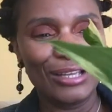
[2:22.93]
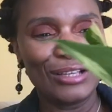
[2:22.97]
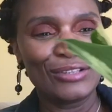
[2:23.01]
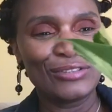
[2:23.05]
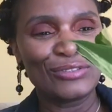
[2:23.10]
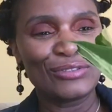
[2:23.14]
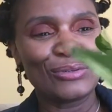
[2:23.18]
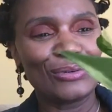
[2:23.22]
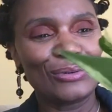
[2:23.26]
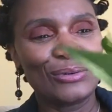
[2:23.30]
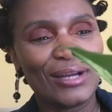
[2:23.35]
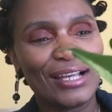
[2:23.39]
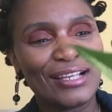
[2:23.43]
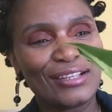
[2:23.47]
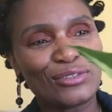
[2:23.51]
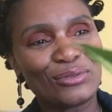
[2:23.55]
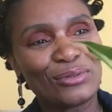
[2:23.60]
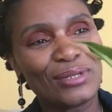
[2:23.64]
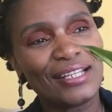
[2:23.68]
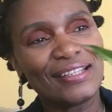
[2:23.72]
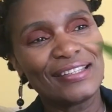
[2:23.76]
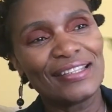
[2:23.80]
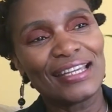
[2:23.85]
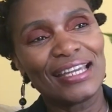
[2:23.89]
So as
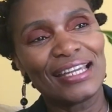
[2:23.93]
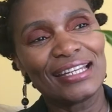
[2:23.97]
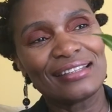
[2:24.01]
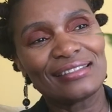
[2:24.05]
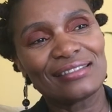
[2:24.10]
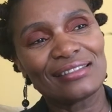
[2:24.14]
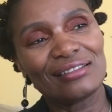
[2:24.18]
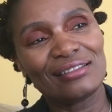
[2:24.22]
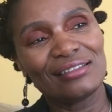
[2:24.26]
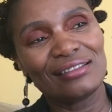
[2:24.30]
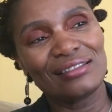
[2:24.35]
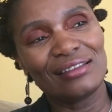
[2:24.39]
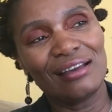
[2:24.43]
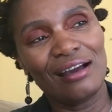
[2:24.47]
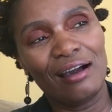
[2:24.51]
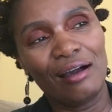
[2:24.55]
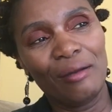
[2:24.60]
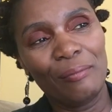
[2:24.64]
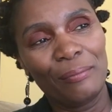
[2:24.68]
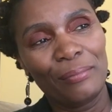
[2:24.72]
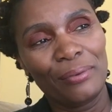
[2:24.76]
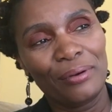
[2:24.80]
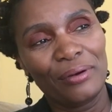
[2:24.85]
soon as it gets to the top